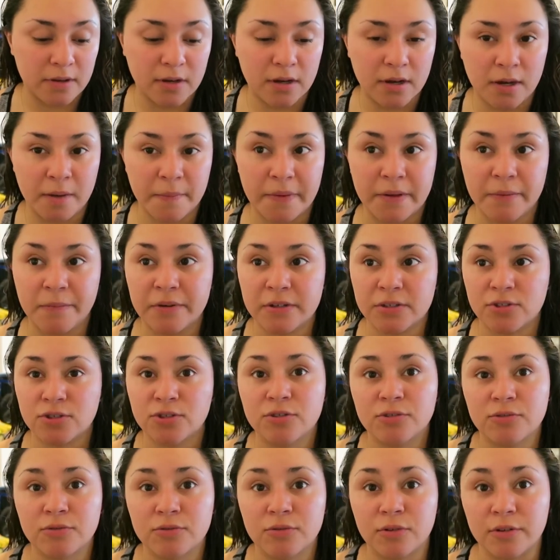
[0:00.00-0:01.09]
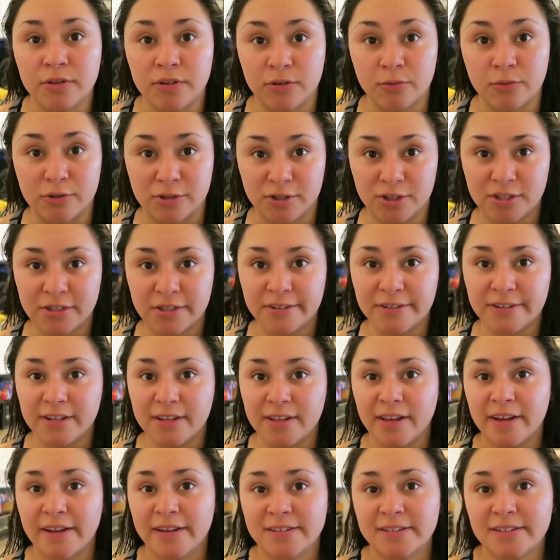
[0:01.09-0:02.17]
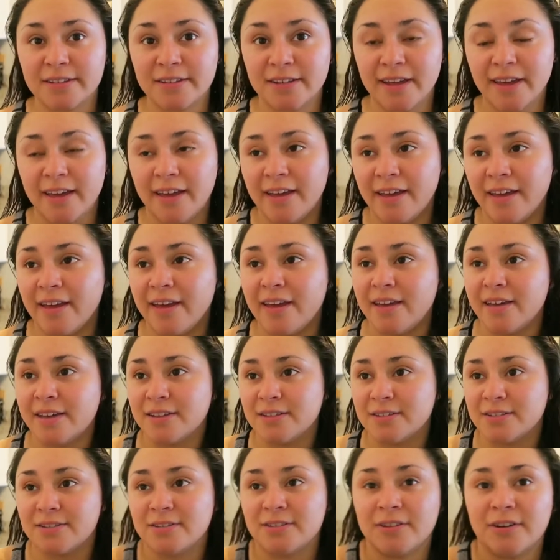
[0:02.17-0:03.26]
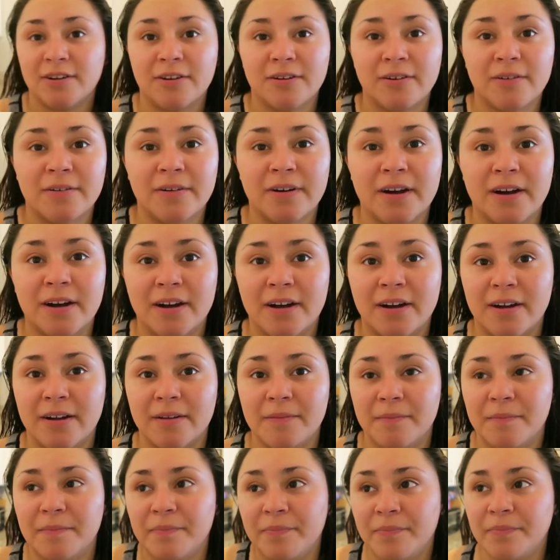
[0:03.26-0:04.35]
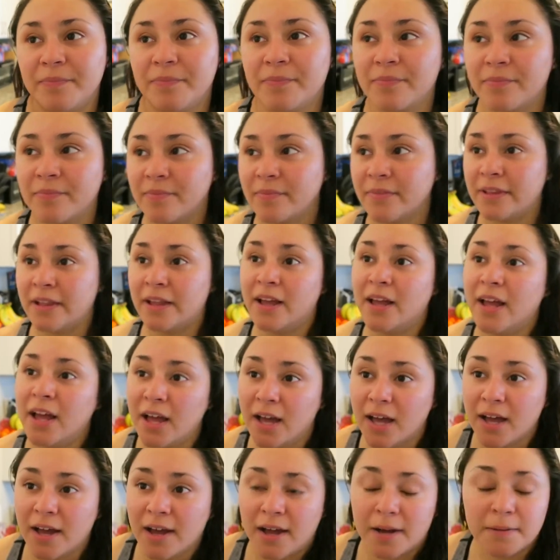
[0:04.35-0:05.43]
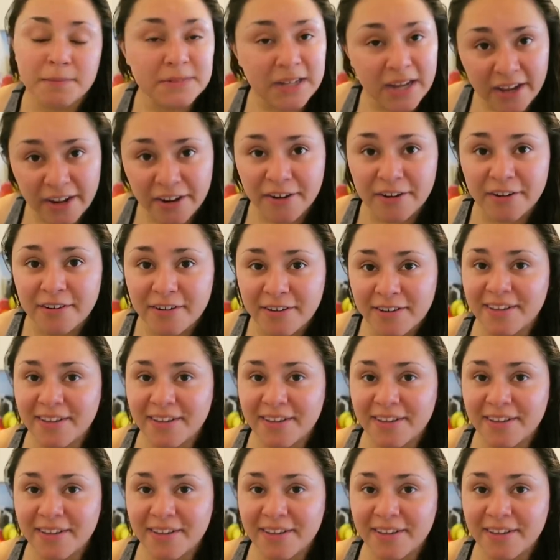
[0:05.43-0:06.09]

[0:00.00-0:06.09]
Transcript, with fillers: Um, I went to an Orange Theory class today, so um, I'm tired.